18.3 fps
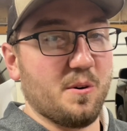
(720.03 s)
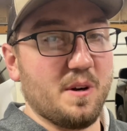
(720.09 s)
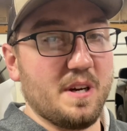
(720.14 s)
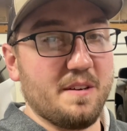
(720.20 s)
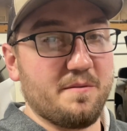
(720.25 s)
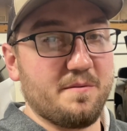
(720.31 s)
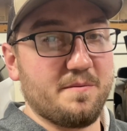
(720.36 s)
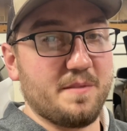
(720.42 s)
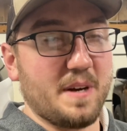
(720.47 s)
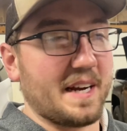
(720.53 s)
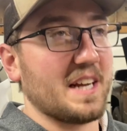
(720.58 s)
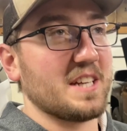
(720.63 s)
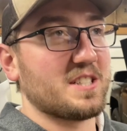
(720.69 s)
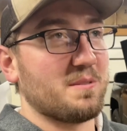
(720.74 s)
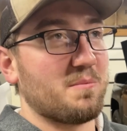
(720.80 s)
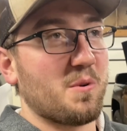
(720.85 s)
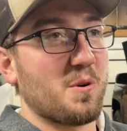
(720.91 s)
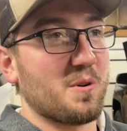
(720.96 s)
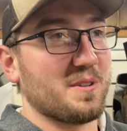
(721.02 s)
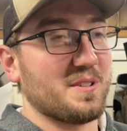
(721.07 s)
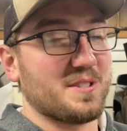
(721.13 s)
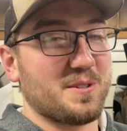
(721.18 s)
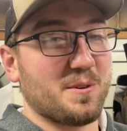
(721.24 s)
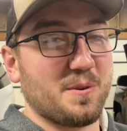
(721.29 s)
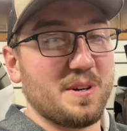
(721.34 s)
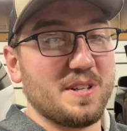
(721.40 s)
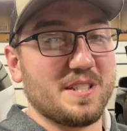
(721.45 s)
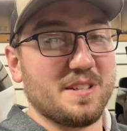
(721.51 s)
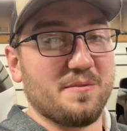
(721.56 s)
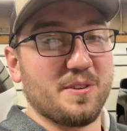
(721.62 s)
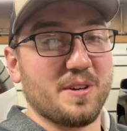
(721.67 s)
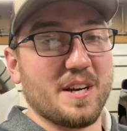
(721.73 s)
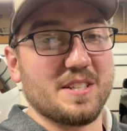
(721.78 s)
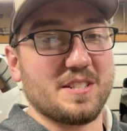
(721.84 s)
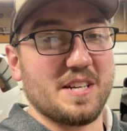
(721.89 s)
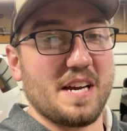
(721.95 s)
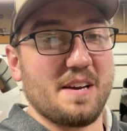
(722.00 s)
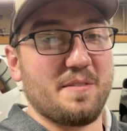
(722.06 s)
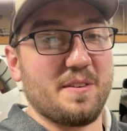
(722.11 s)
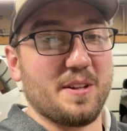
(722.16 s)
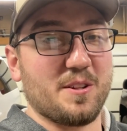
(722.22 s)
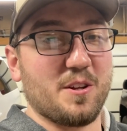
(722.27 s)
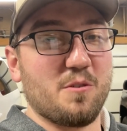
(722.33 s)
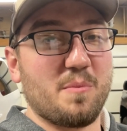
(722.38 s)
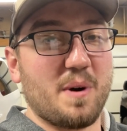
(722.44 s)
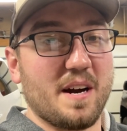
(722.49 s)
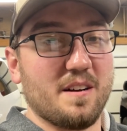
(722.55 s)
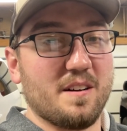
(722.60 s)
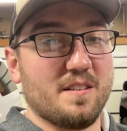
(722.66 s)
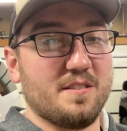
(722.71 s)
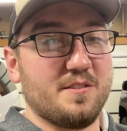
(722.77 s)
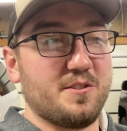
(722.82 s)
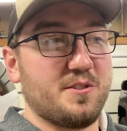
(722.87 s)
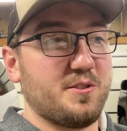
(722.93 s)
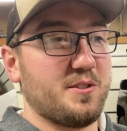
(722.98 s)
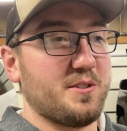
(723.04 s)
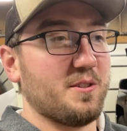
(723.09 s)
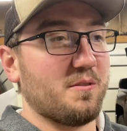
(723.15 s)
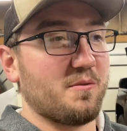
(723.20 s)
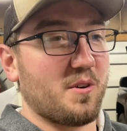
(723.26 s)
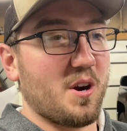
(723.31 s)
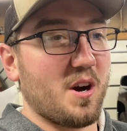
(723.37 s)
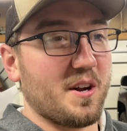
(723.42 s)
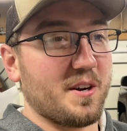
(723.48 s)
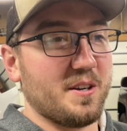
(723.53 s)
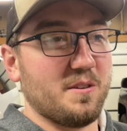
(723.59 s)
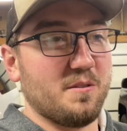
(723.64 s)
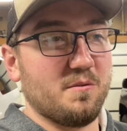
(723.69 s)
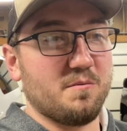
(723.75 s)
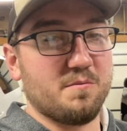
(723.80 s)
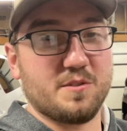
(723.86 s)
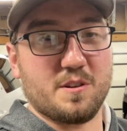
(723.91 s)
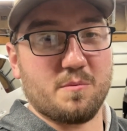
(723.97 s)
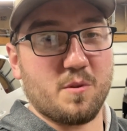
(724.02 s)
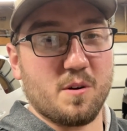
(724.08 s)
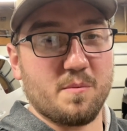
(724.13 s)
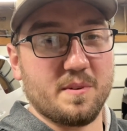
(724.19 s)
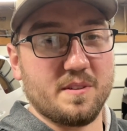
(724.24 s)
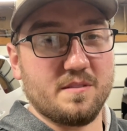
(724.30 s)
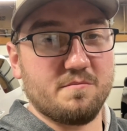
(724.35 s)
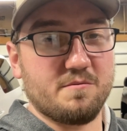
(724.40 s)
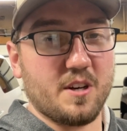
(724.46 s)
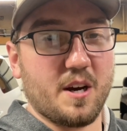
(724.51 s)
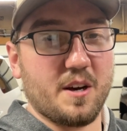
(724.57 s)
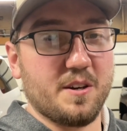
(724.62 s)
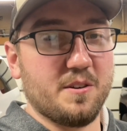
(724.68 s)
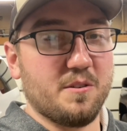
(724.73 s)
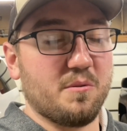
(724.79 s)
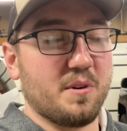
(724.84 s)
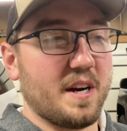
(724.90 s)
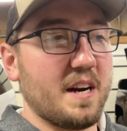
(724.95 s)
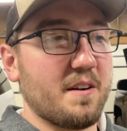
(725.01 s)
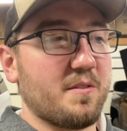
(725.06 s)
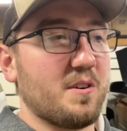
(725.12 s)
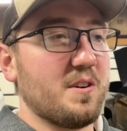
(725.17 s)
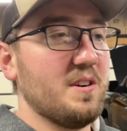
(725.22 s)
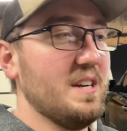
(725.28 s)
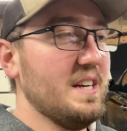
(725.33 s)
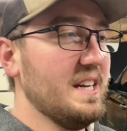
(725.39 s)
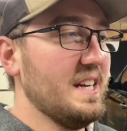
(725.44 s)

if I guess the moral of the story is if you guys have a low mileage Silverado, Suburban, Tahoe, whatever,